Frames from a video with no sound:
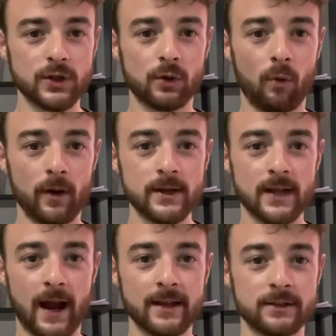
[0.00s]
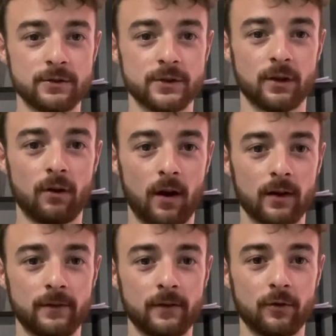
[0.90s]
as there's a lot of
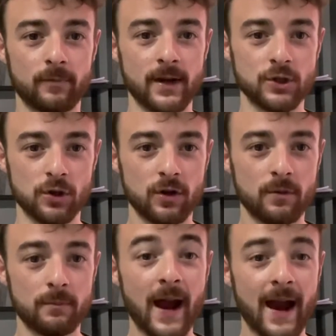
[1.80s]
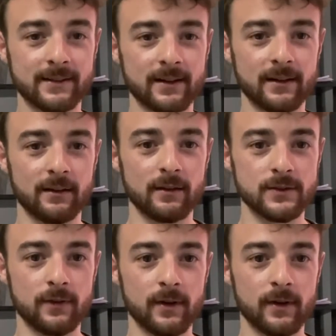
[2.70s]
information compact into this video.